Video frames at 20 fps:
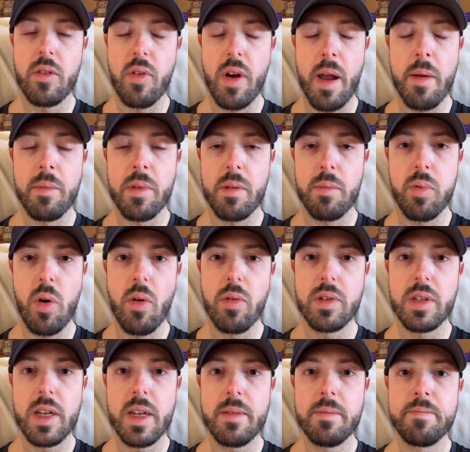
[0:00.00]
grams of
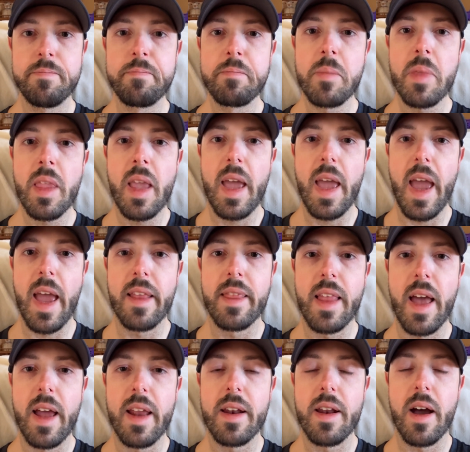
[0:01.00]
protein, and
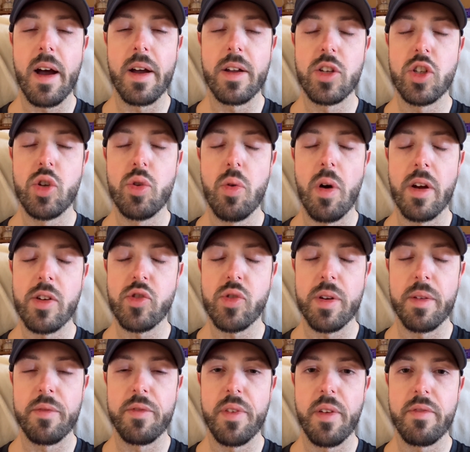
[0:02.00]
then
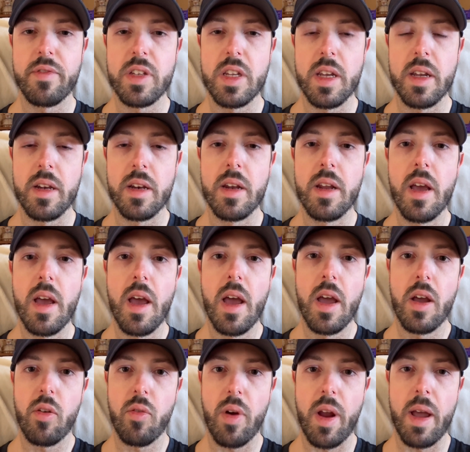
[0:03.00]
215
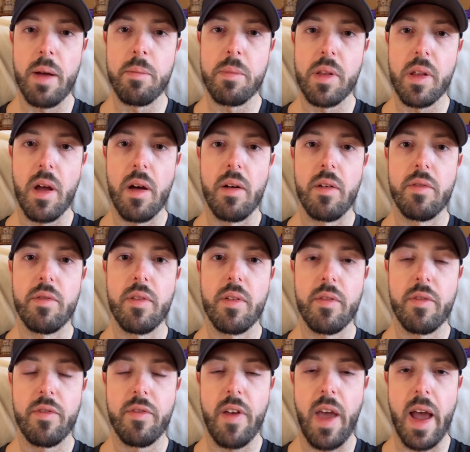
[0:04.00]
grams of
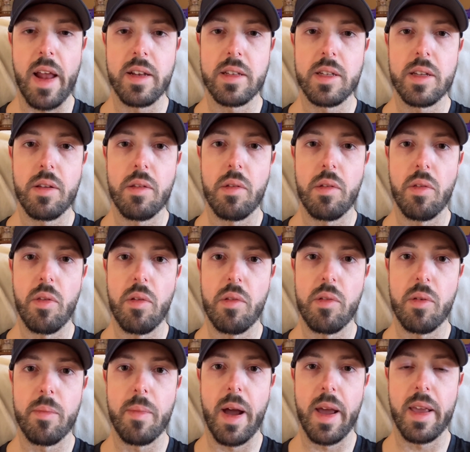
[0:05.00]
fat. So those
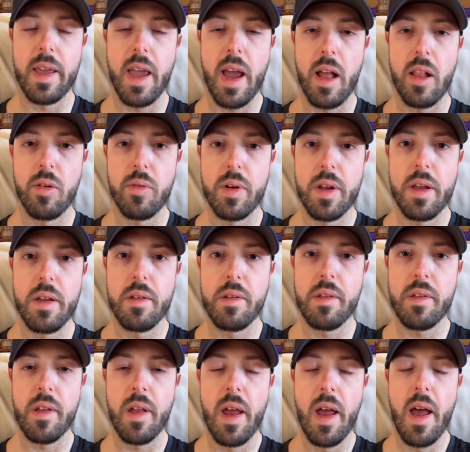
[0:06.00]
are my
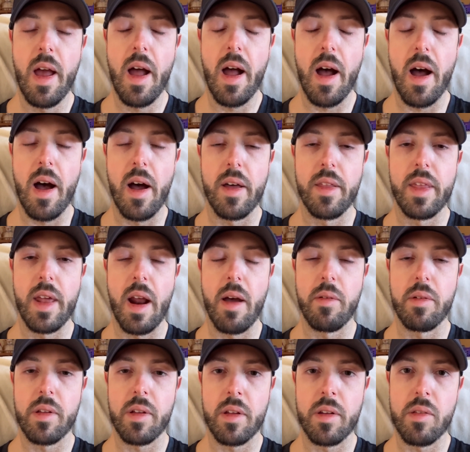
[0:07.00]
calories that I
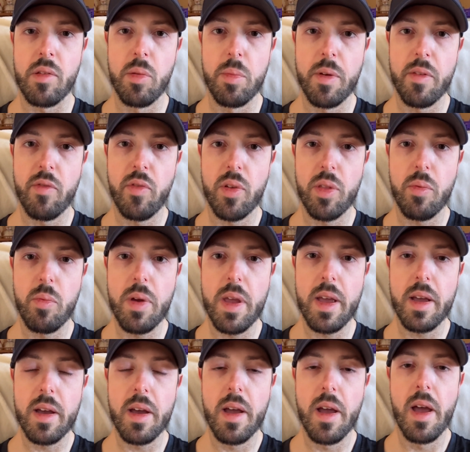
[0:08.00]
was consuming for the
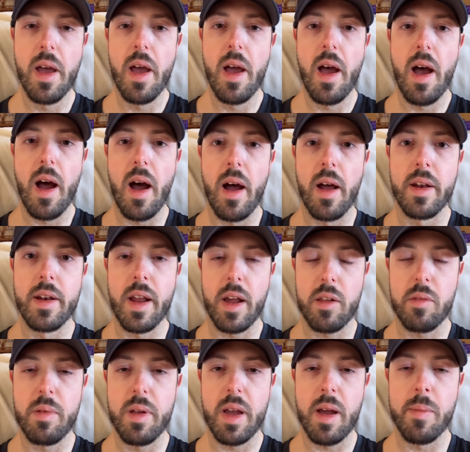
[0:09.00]
week.
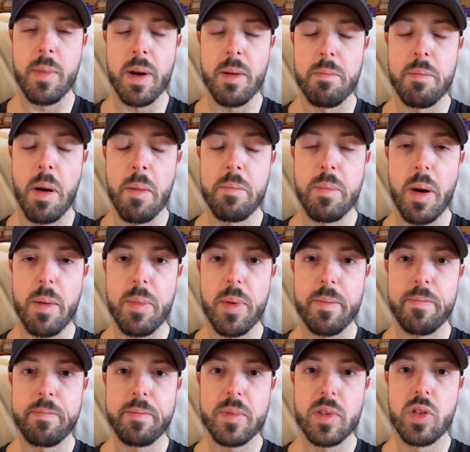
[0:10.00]
Next week, I'm going to bump up
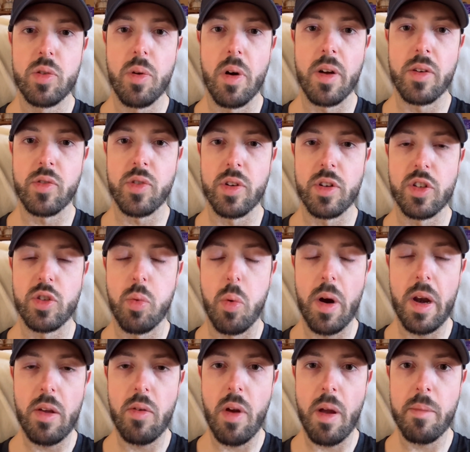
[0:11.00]
to
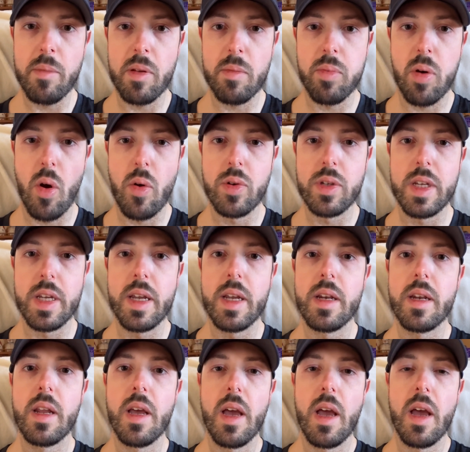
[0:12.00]
120 grams of protein.